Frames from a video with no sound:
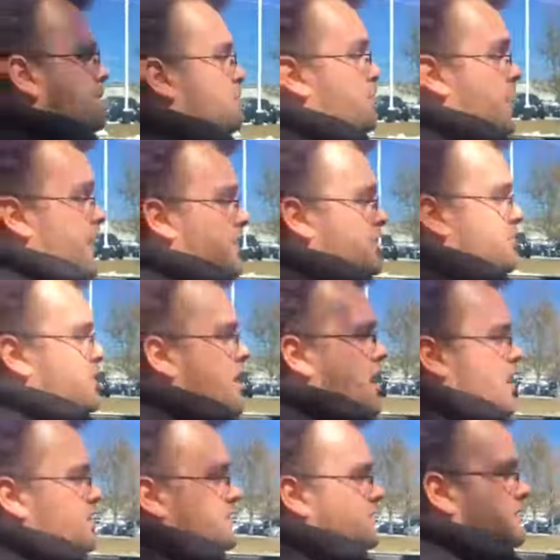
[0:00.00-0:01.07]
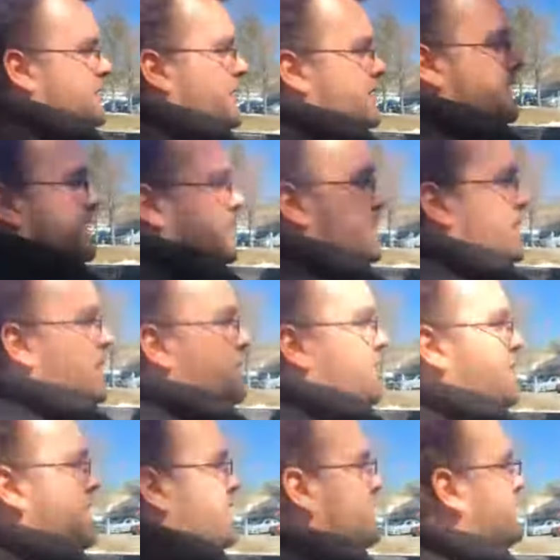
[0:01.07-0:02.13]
Brand new car, E63.